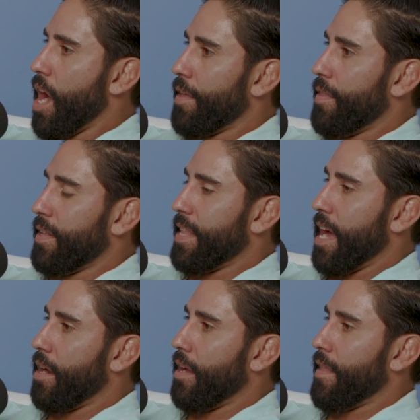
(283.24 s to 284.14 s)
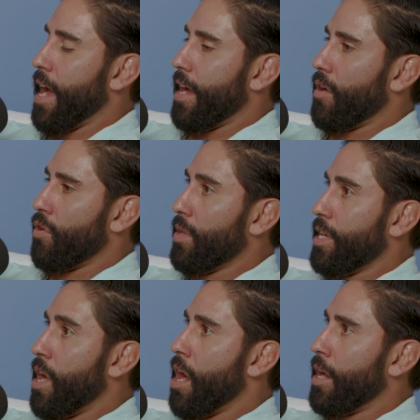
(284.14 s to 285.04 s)
I think that
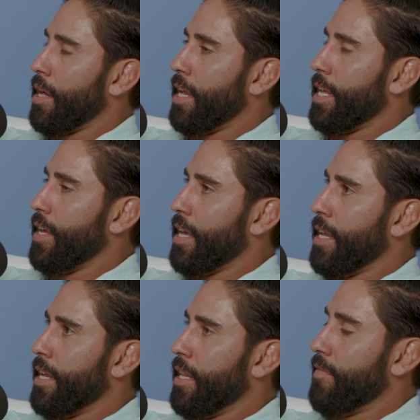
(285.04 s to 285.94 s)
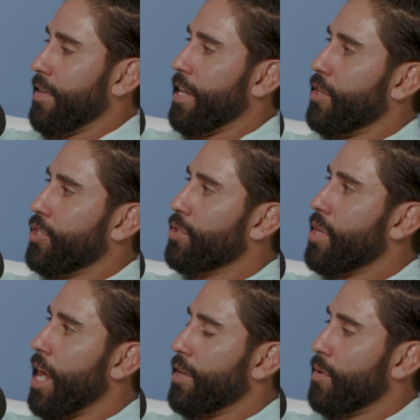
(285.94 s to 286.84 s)
early on in living here in
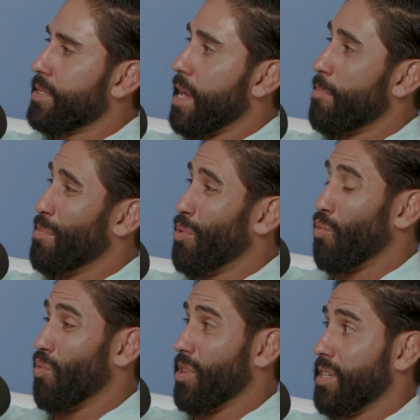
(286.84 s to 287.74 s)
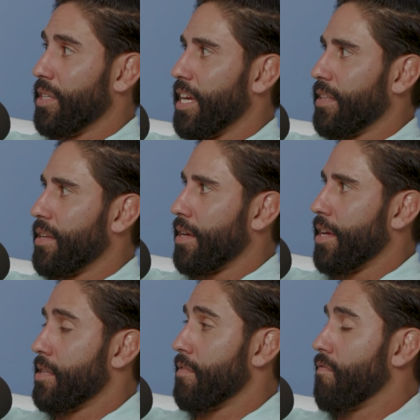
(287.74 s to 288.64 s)
Utah, I noticed that people really get their
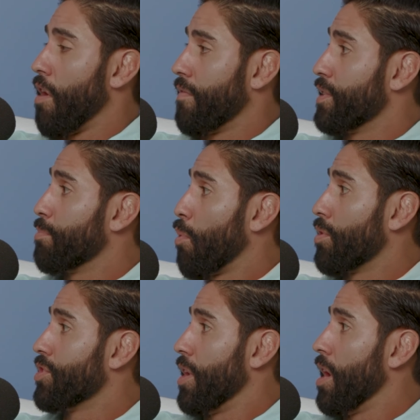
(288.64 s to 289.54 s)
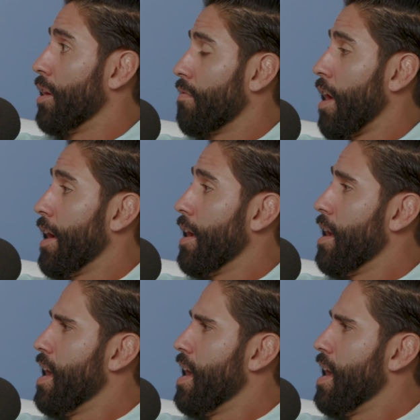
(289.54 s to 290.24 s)
kids involved in sports young, right?